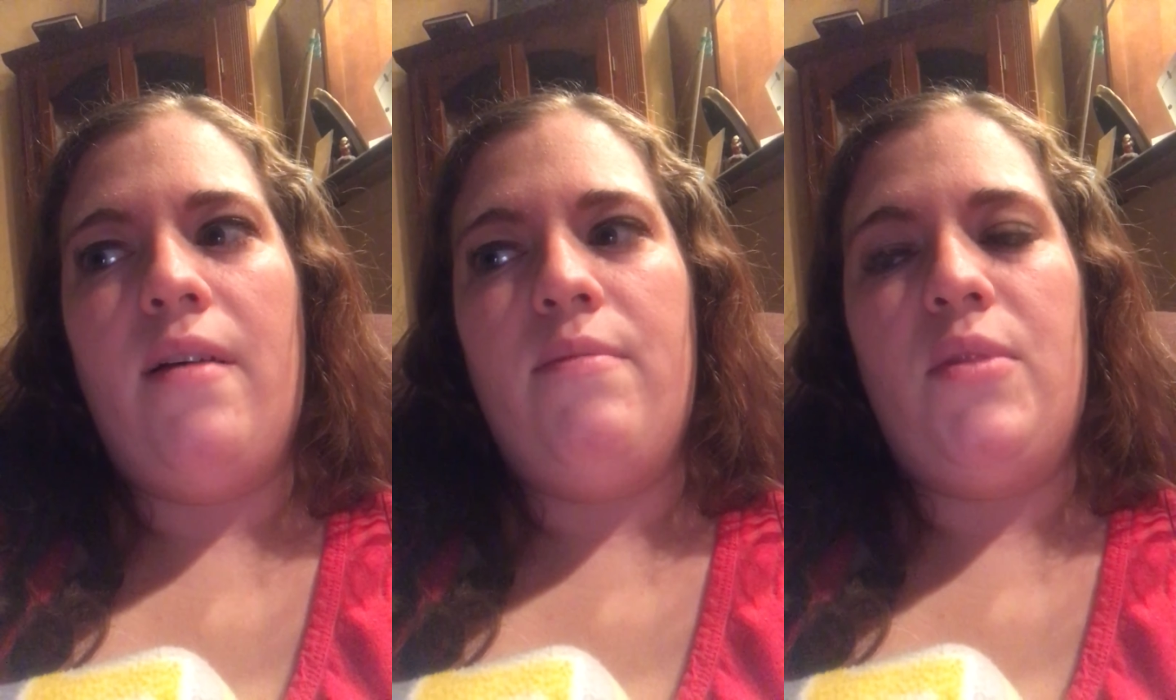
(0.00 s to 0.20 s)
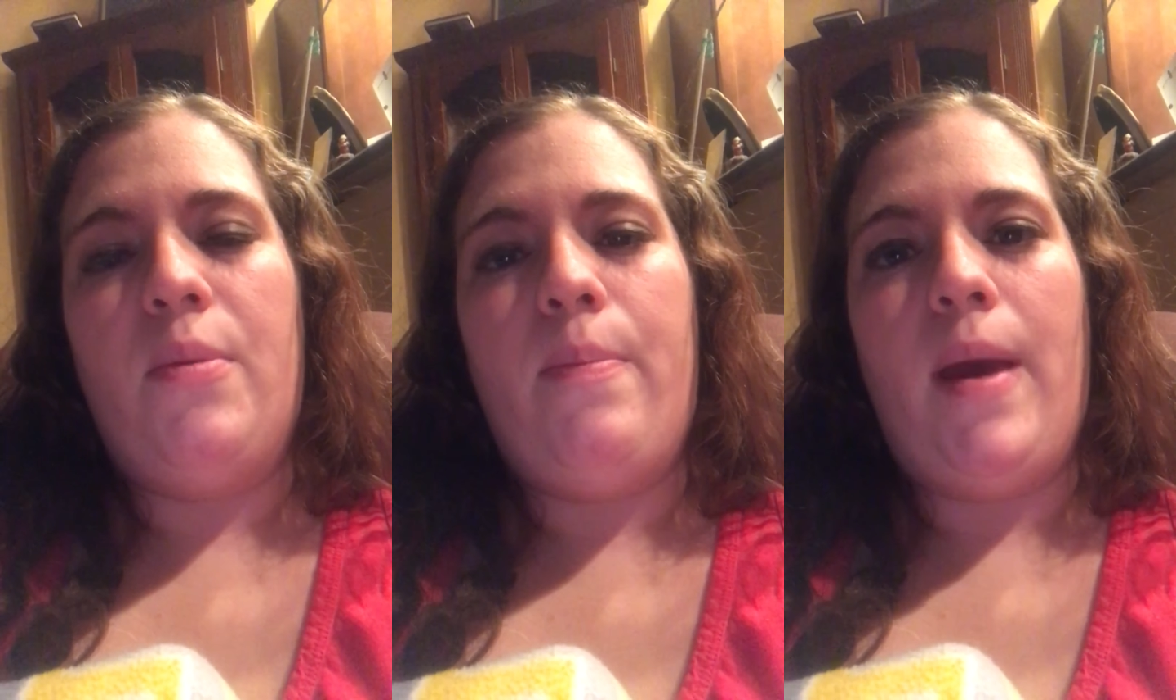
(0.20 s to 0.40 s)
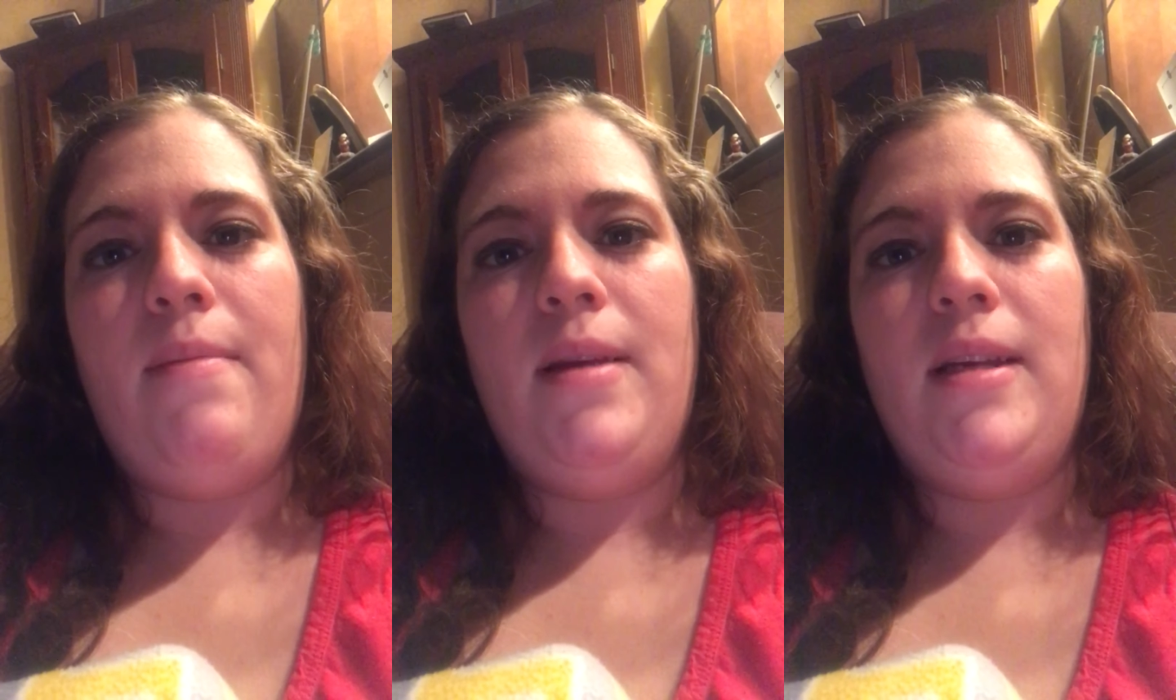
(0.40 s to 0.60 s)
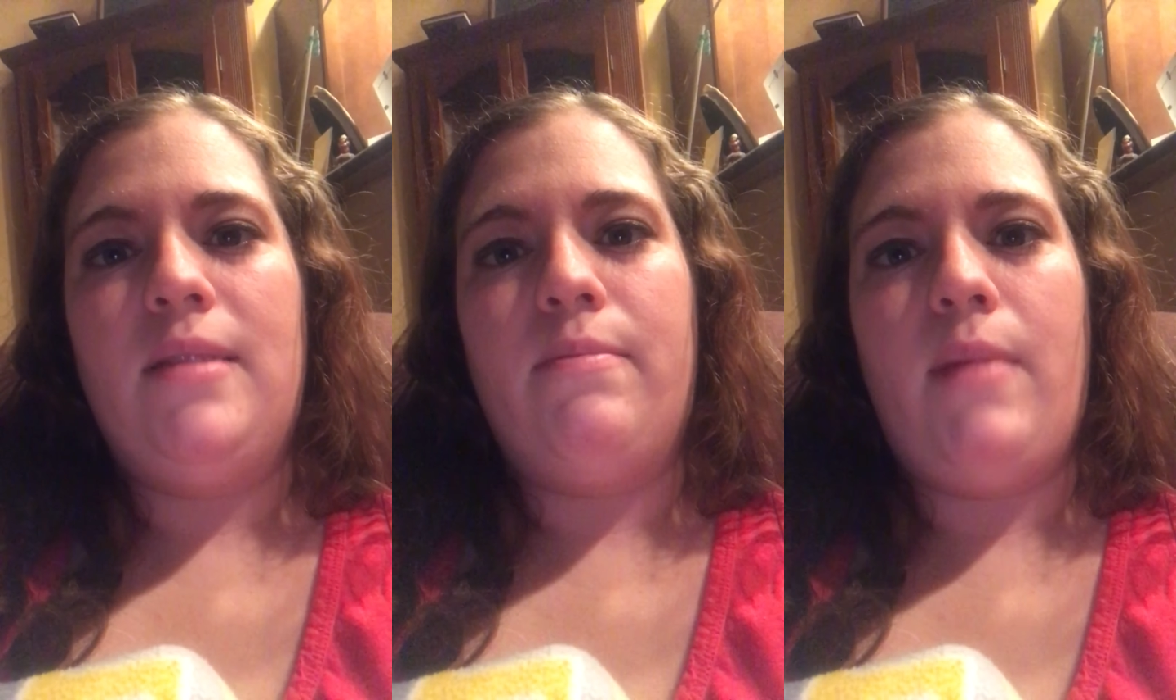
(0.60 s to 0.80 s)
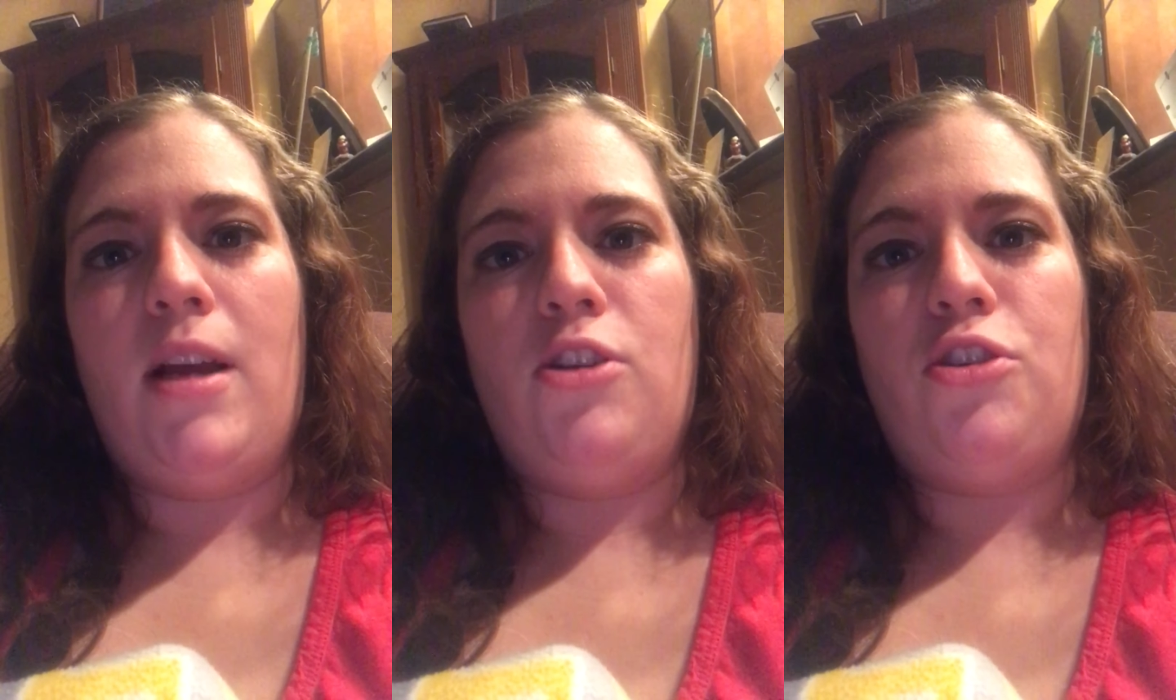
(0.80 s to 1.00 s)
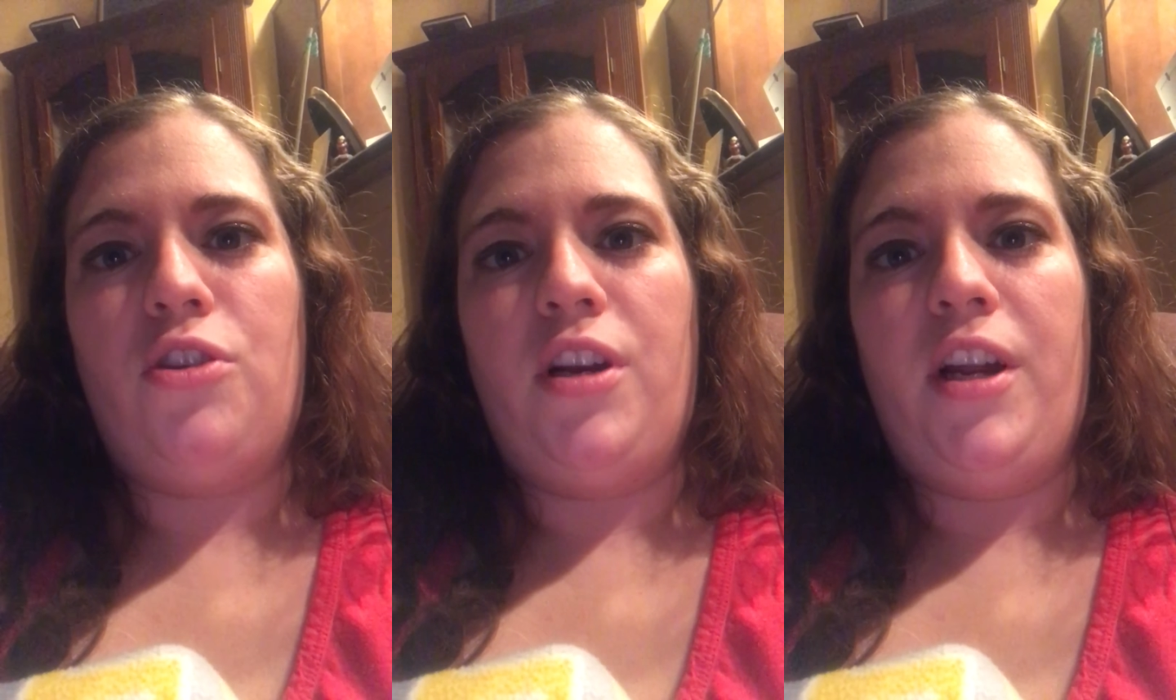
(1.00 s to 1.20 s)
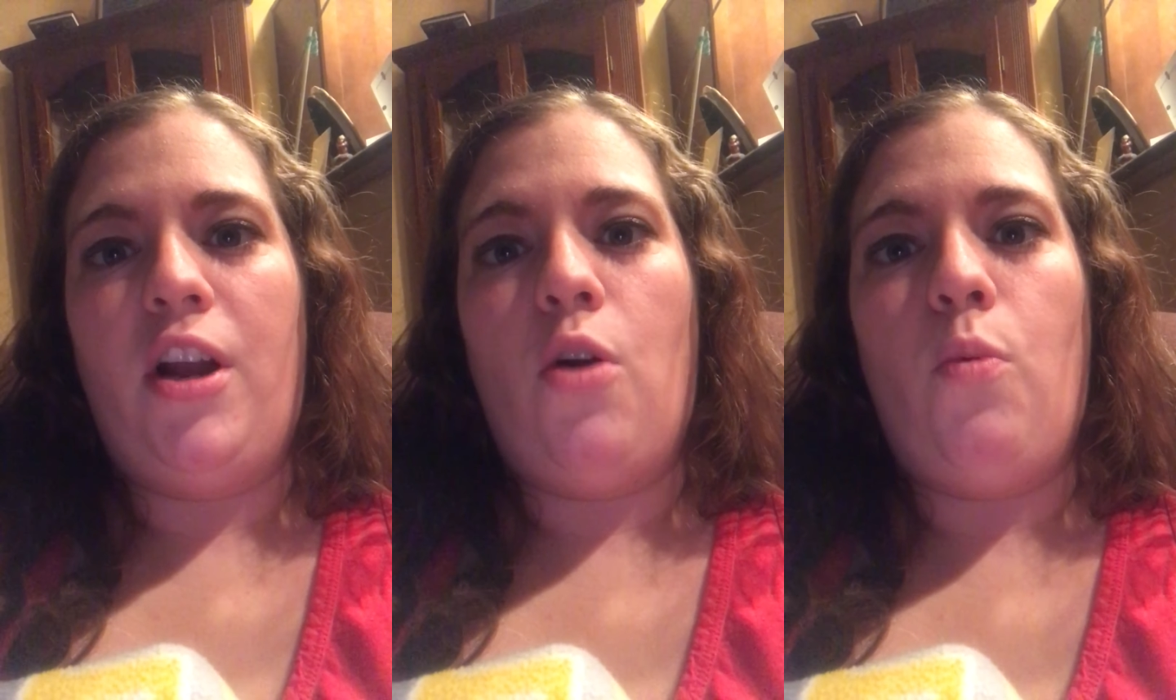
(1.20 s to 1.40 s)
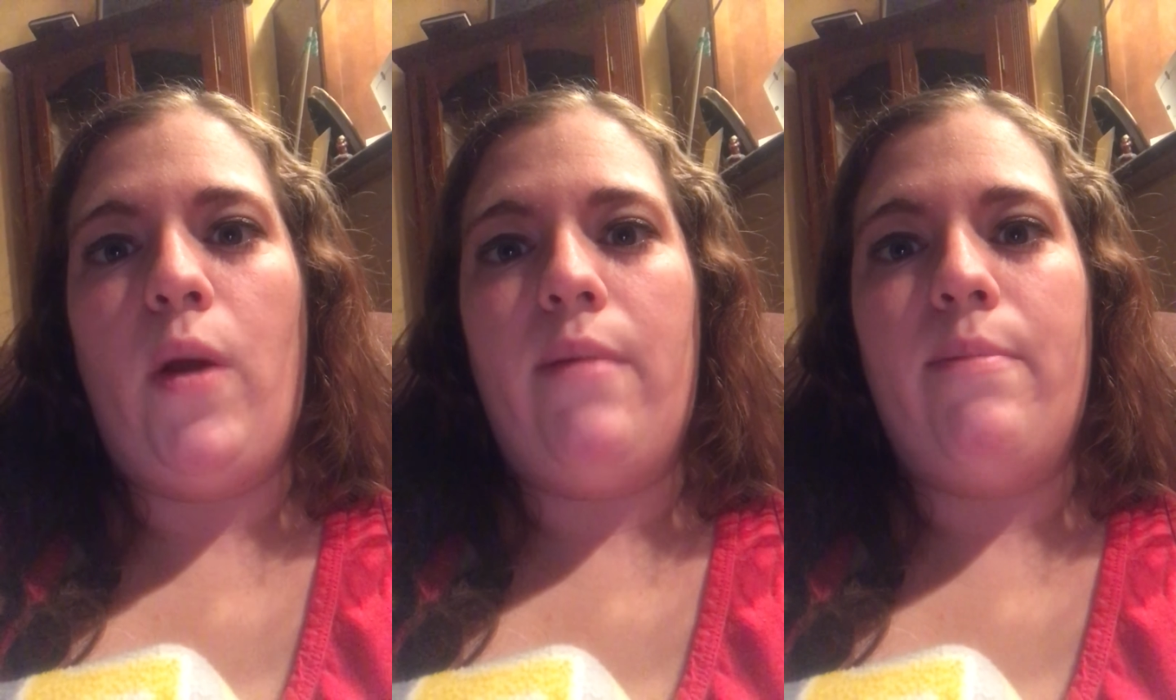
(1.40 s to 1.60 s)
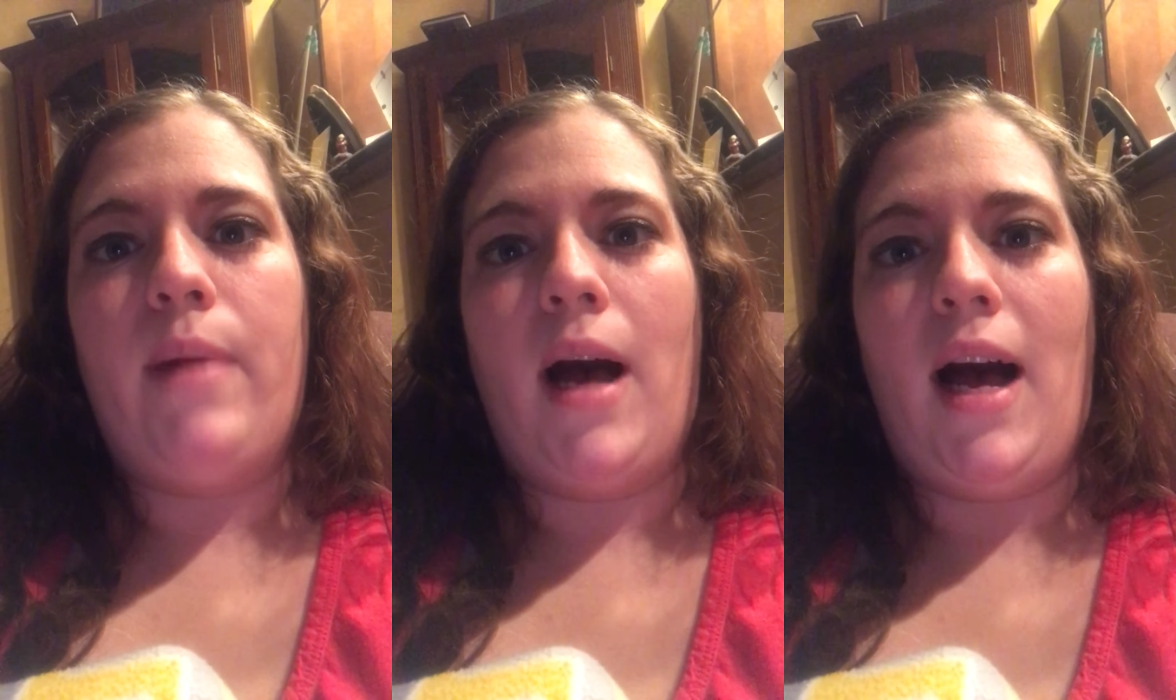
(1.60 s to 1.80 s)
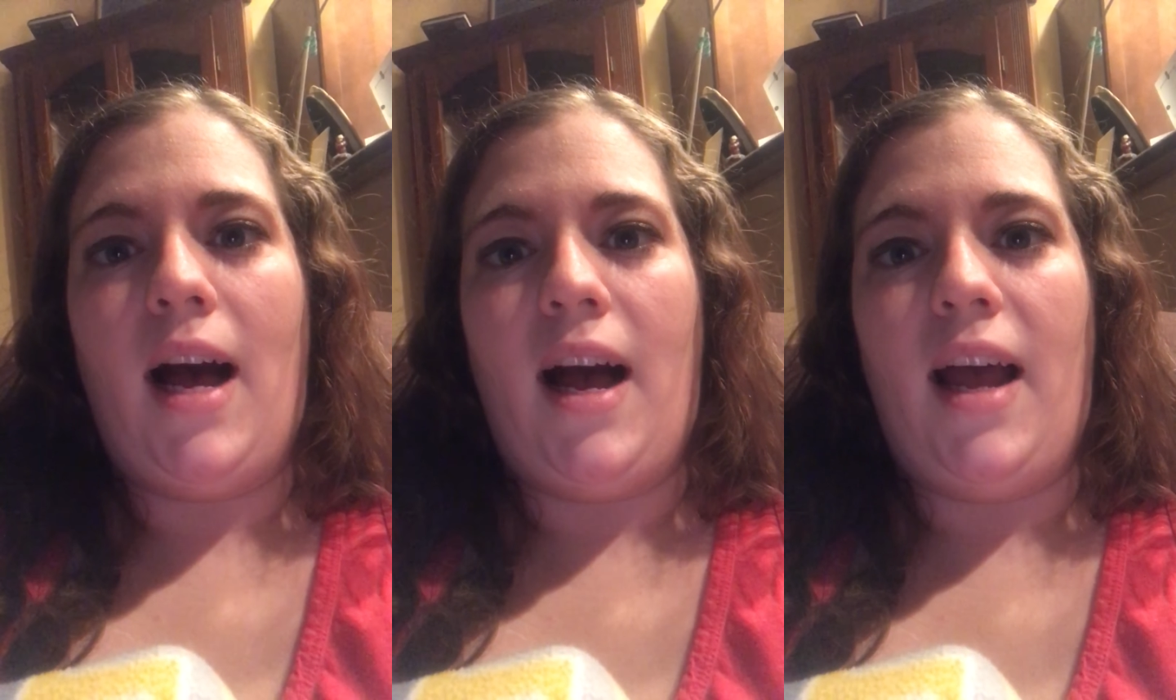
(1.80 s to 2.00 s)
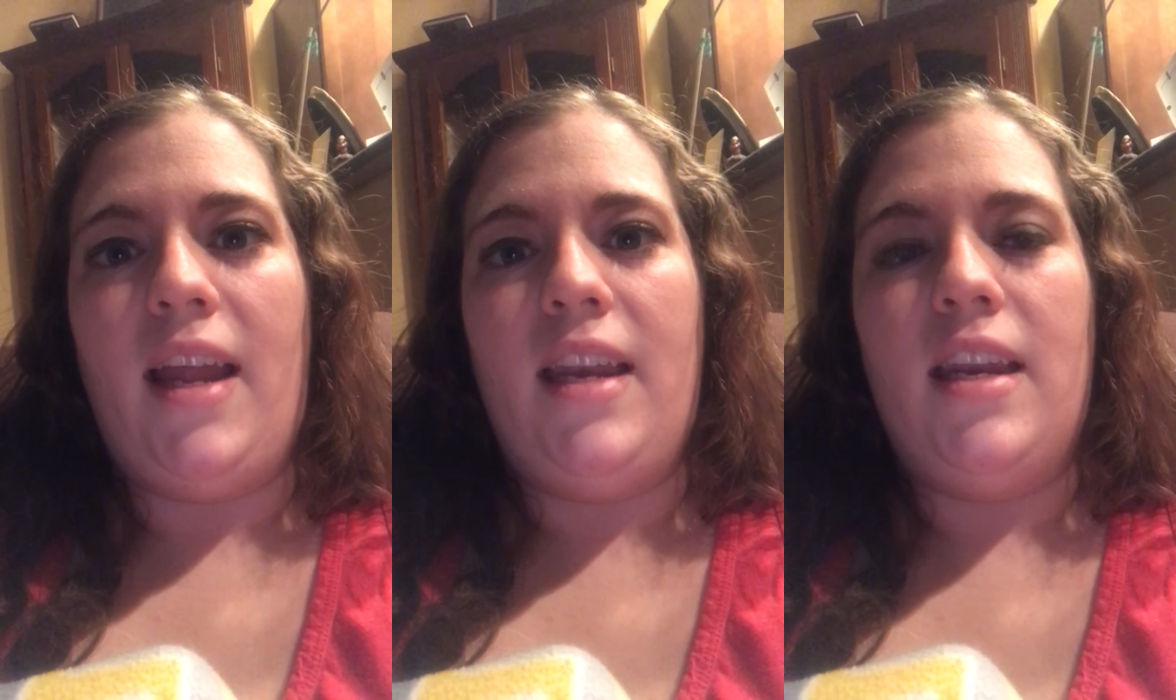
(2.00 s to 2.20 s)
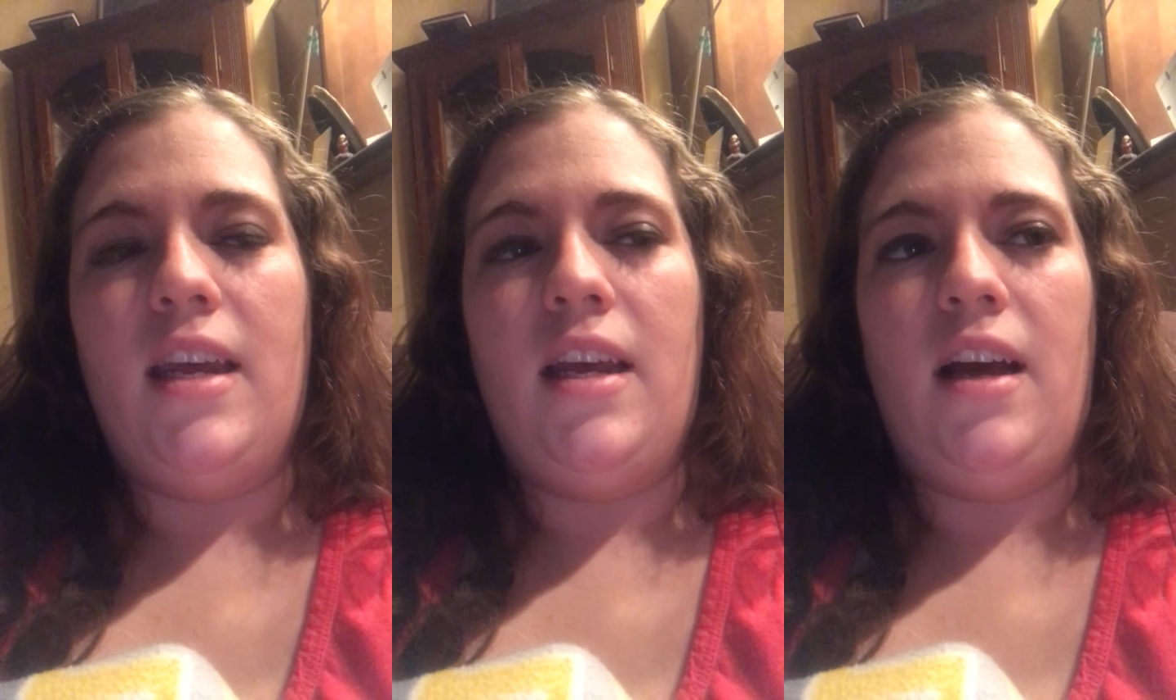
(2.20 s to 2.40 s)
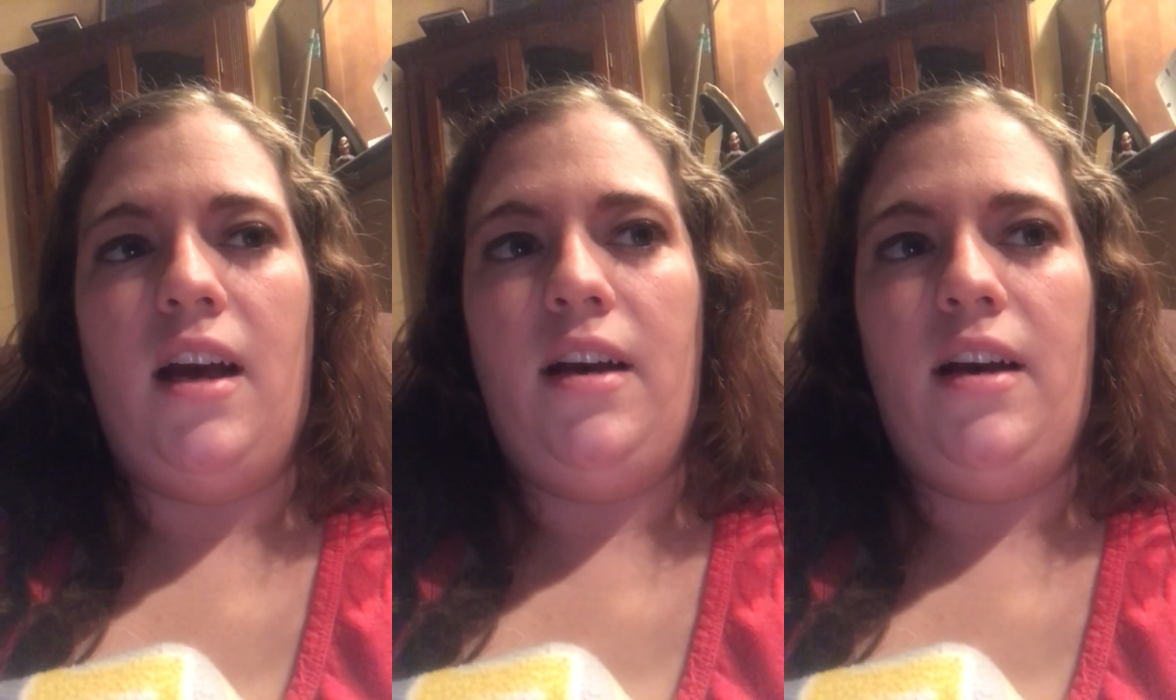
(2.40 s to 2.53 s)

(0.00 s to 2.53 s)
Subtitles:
the baby's measuring a week behind,